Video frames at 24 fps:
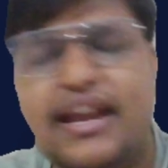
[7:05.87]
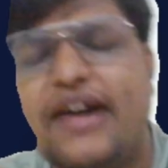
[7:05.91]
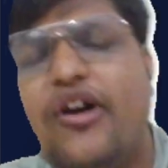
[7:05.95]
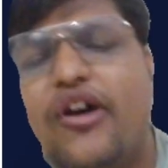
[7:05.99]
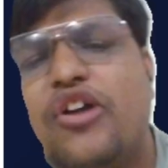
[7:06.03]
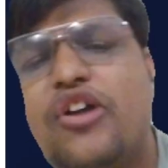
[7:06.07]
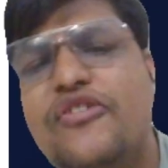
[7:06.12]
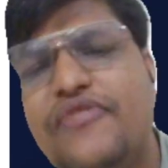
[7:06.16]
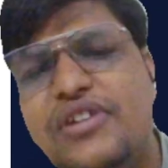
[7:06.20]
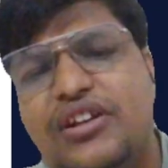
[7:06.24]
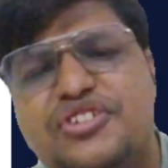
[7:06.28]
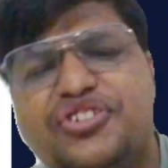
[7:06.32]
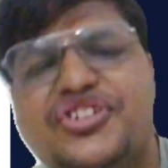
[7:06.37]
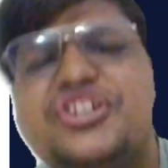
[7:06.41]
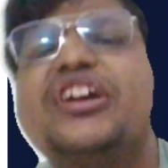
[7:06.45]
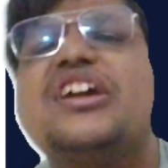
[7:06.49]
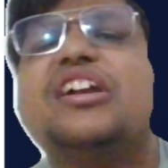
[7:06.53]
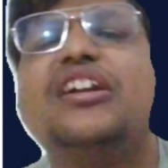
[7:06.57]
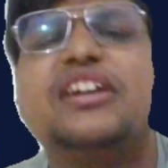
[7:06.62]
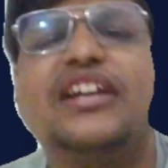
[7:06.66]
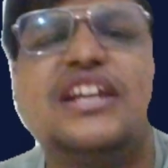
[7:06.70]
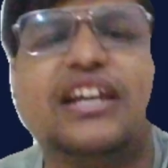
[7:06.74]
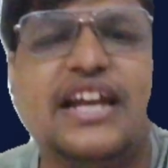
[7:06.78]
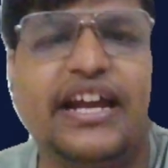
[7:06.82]
they all will
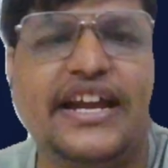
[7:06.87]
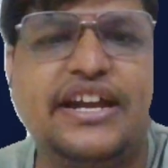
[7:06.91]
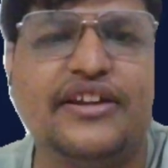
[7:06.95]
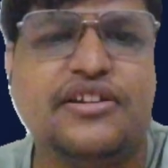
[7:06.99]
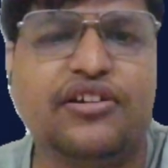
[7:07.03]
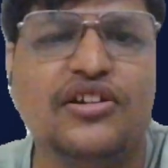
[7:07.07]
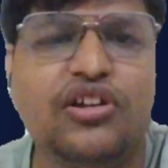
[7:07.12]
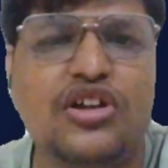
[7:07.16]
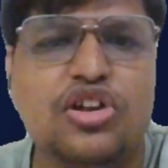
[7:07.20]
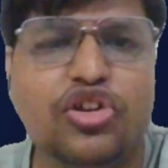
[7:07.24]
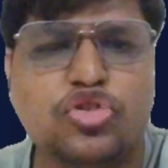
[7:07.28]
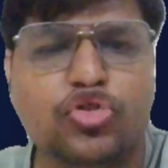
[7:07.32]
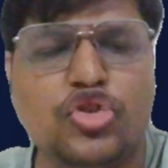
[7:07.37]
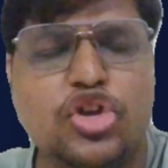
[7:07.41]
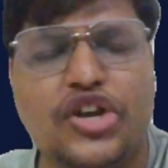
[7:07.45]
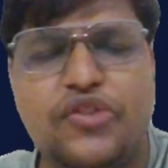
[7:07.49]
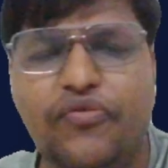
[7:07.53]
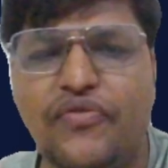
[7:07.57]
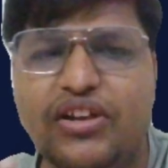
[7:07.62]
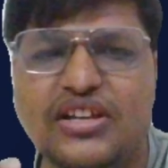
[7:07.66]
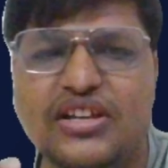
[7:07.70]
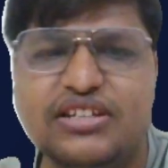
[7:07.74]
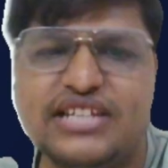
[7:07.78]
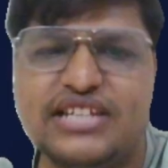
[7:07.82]
share the ride. So
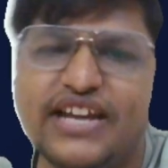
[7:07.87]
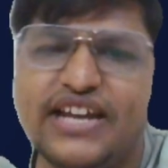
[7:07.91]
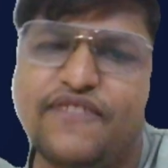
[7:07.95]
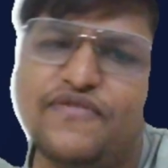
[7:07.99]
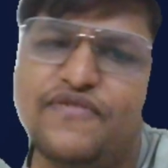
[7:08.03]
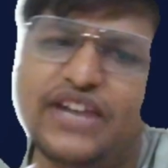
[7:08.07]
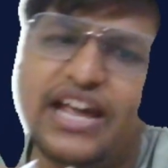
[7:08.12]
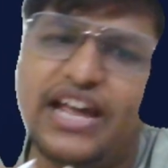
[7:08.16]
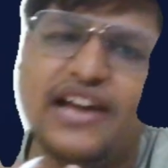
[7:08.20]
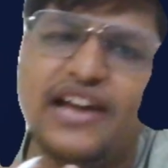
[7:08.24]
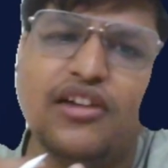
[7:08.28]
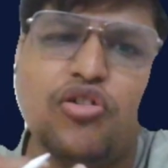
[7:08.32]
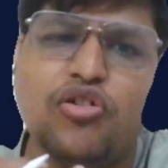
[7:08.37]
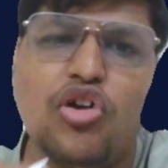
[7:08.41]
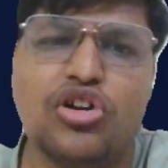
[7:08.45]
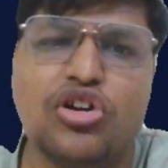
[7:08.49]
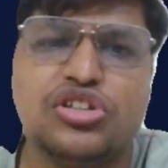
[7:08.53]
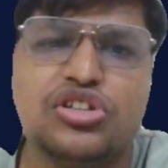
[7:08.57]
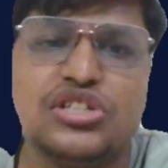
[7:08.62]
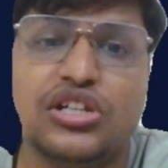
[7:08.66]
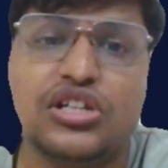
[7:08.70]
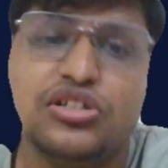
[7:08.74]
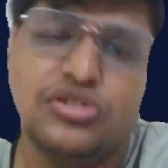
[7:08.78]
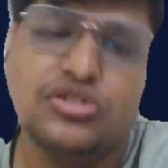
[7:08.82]
it will save their
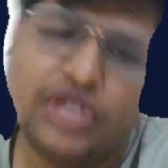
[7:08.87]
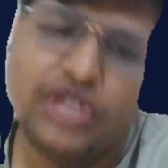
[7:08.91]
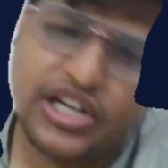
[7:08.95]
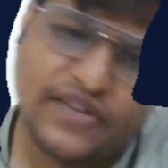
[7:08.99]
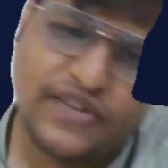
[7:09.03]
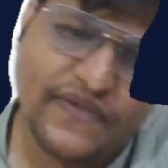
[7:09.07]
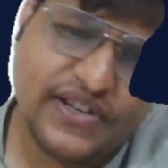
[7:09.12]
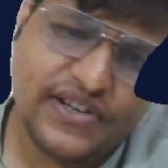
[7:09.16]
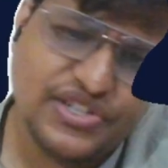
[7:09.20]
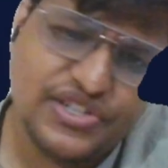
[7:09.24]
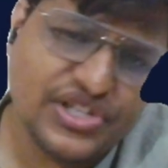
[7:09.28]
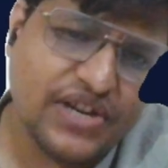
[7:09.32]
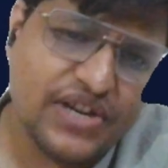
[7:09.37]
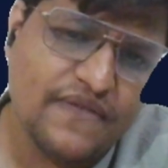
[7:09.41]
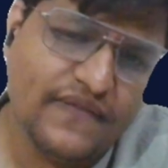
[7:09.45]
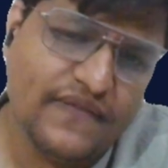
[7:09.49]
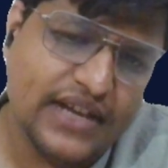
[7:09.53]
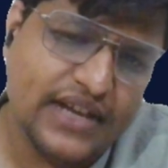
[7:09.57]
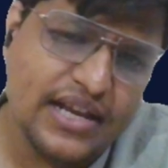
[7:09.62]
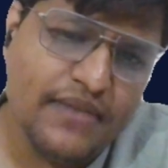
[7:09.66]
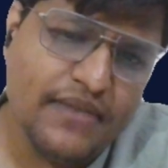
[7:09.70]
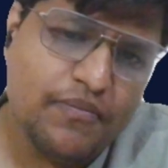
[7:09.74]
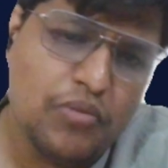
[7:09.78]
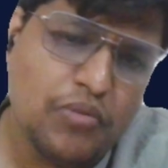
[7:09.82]
cost also. It will save
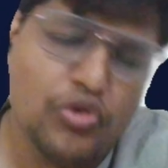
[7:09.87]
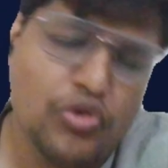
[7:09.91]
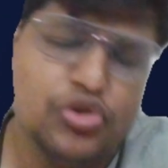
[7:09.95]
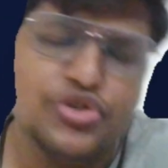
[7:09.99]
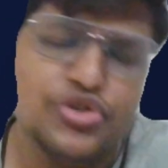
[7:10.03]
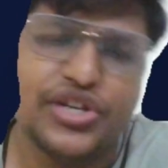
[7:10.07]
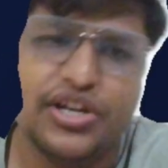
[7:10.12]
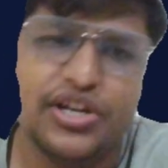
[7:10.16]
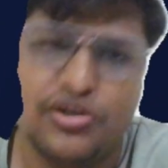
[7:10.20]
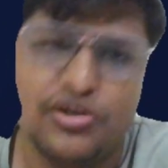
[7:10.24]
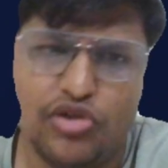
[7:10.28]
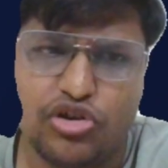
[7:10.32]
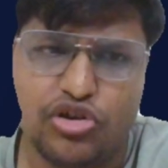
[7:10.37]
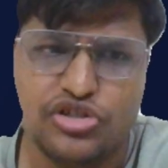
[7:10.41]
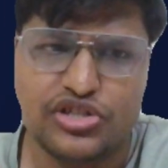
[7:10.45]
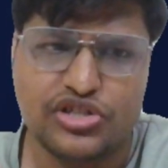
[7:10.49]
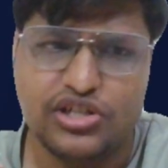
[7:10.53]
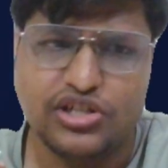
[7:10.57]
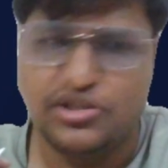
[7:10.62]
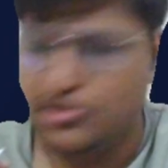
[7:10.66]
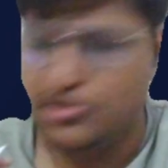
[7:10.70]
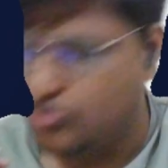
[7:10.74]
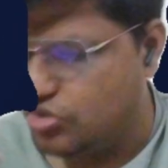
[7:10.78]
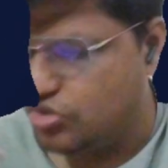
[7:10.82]
the pollution cost
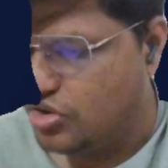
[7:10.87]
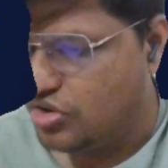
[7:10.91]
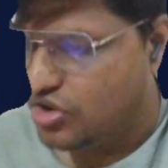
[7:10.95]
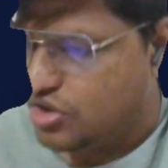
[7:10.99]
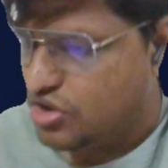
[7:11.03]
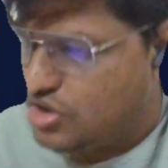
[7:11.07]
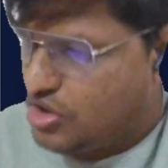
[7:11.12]
also.